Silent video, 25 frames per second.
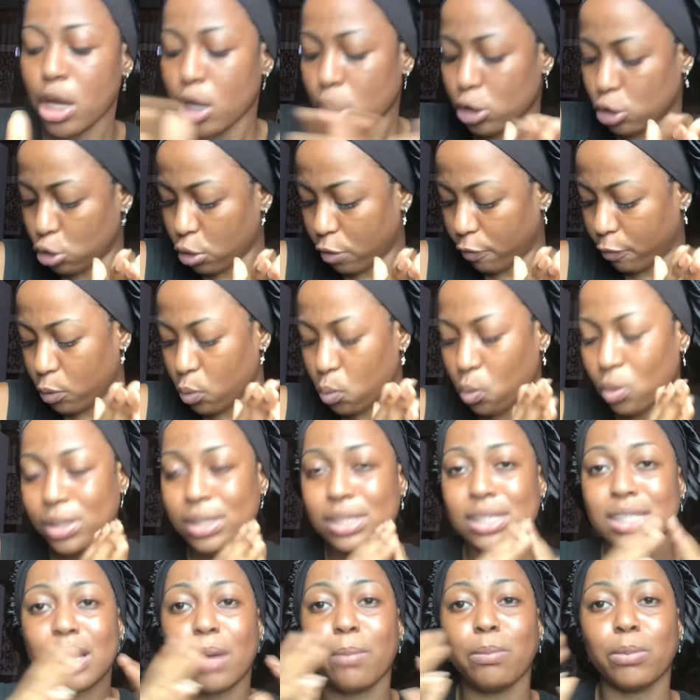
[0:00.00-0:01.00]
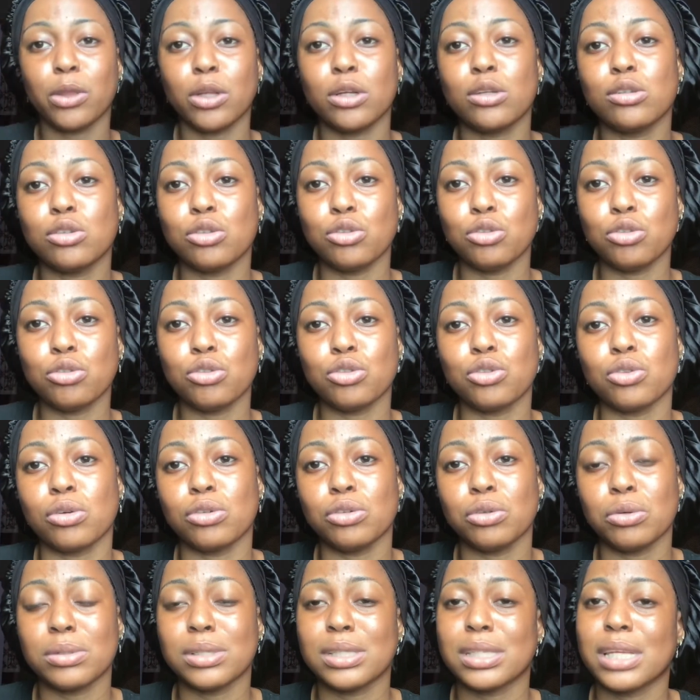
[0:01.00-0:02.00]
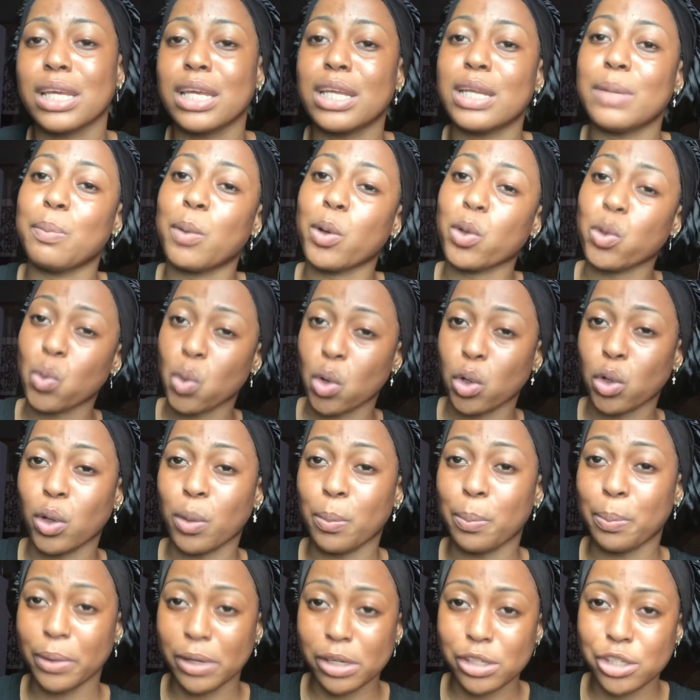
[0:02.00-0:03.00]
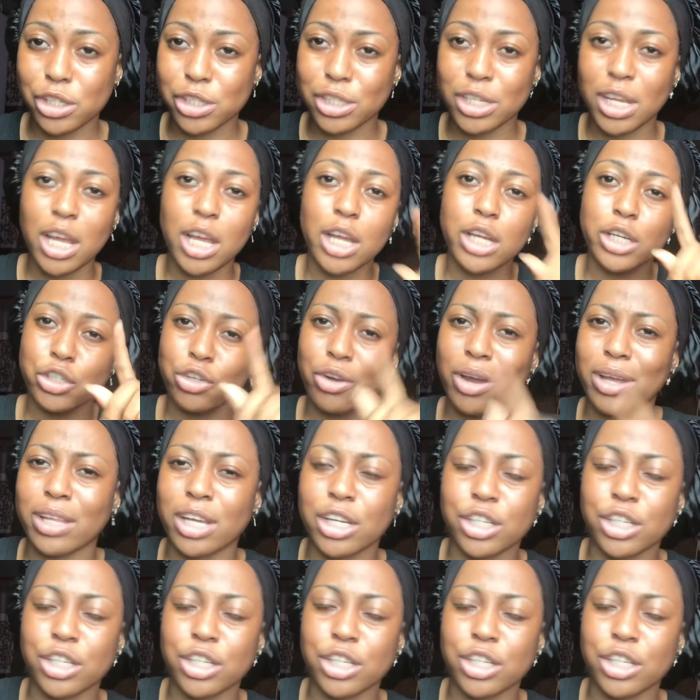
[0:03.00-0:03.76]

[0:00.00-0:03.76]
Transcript: So if you want something to use on your skin but you're on a budget, try that